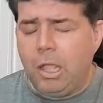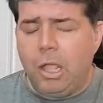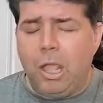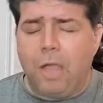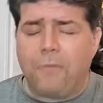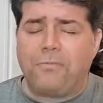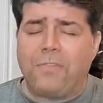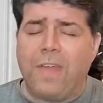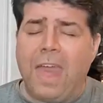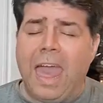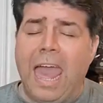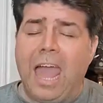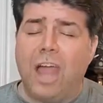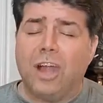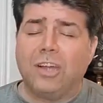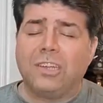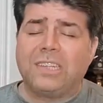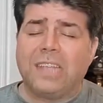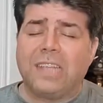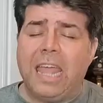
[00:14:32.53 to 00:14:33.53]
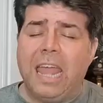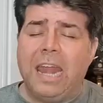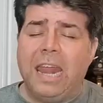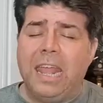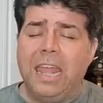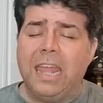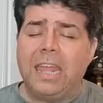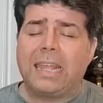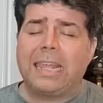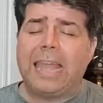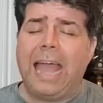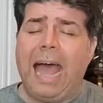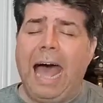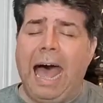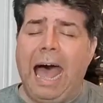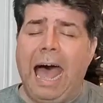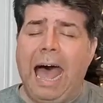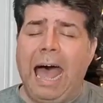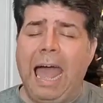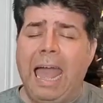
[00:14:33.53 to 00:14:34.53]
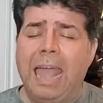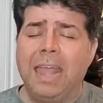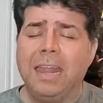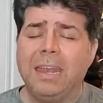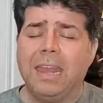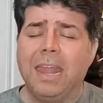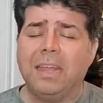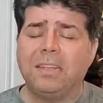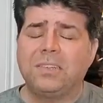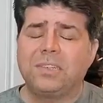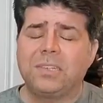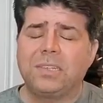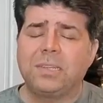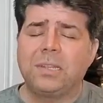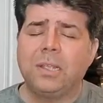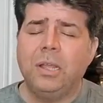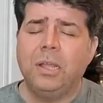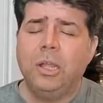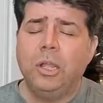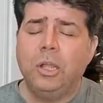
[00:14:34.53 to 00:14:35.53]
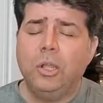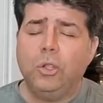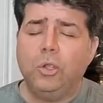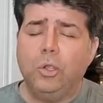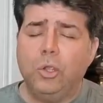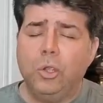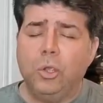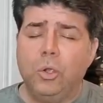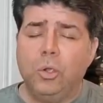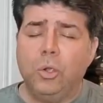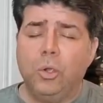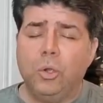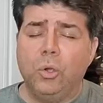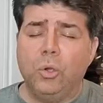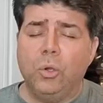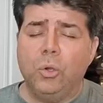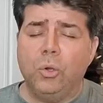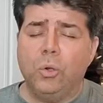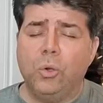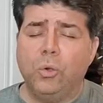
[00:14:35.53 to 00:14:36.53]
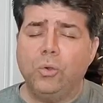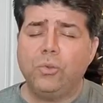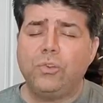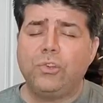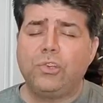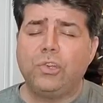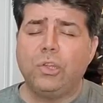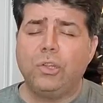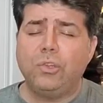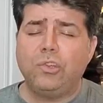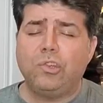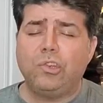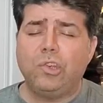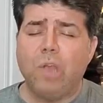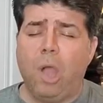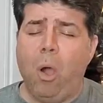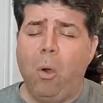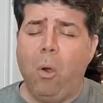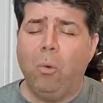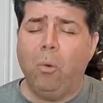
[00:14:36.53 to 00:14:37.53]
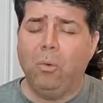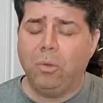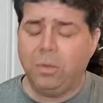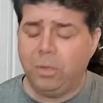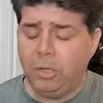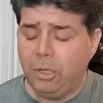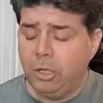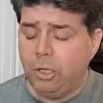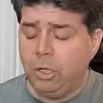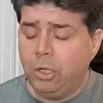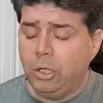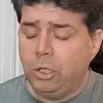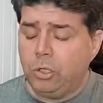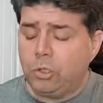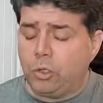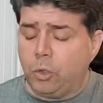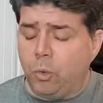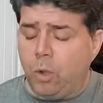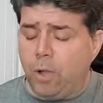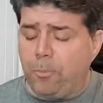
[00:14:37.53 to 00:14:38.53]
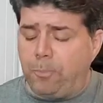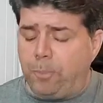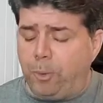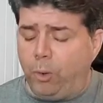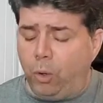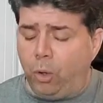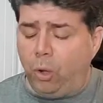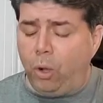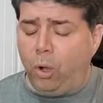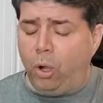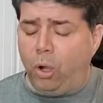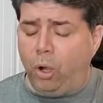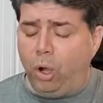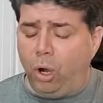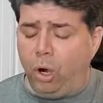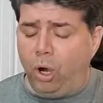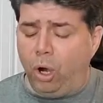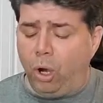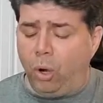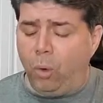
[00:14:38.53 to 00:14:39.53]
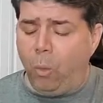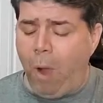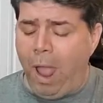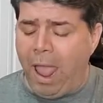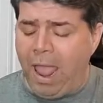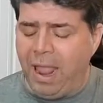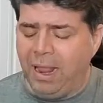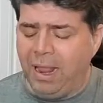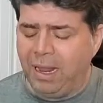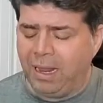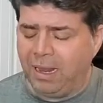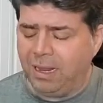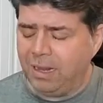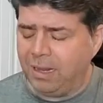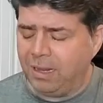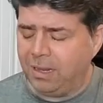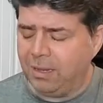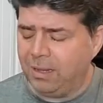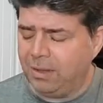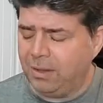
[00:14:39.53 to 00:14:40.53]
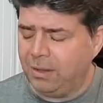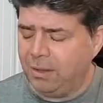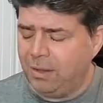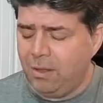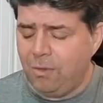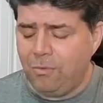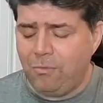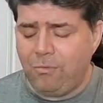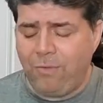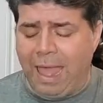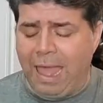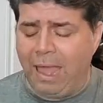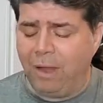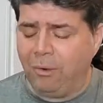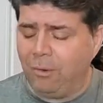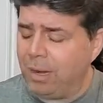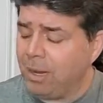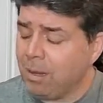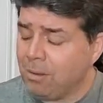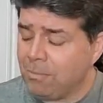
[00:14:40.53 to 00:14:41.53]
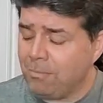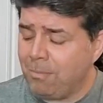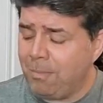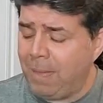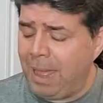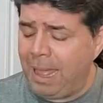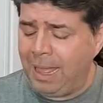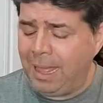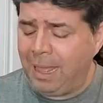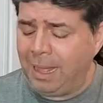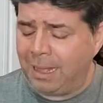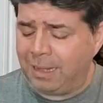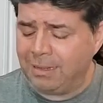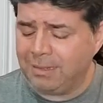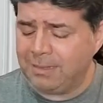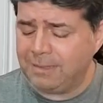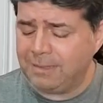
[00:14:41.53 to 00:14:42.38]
if there's any kindness you should show to a poor wayfaring man,